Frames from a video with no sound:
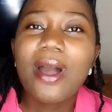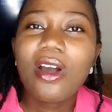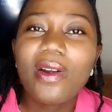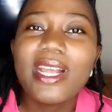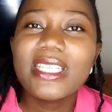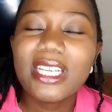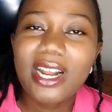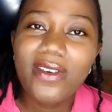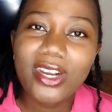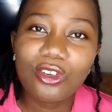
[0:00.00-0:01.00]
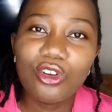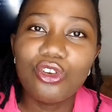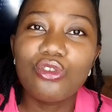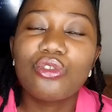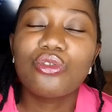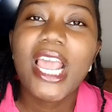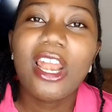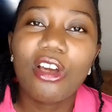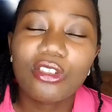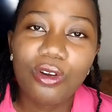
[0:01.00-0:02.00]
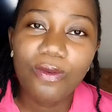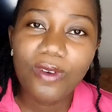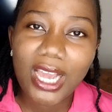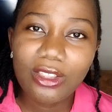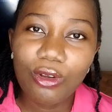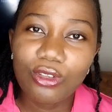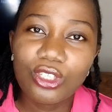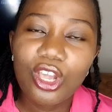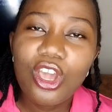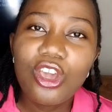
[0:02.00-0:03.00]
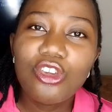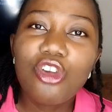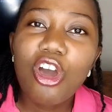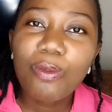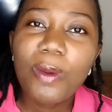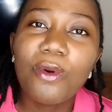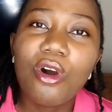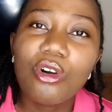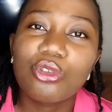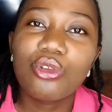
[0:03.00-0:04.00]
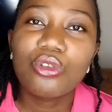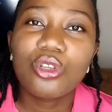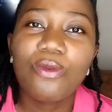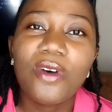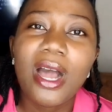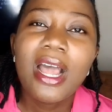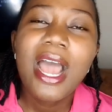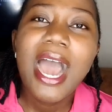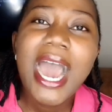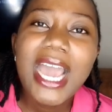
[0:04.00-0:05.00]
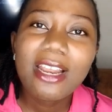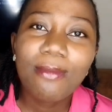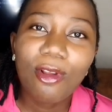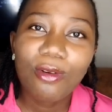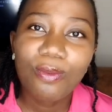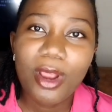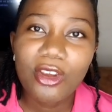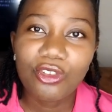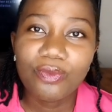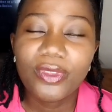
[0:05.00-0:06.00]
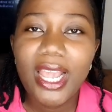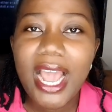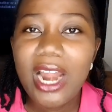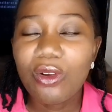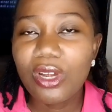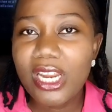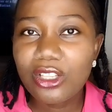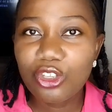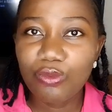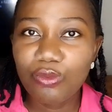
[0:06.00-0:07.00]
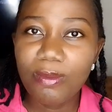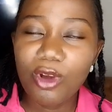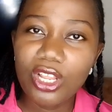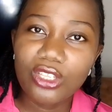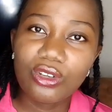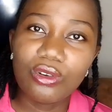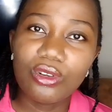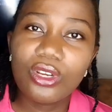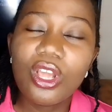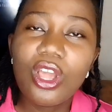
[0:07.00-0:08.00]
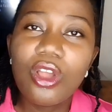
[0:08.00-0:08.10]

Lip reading: our current generation, due to a lot of factors, young people also suffer high blood pressure and need to be monitored.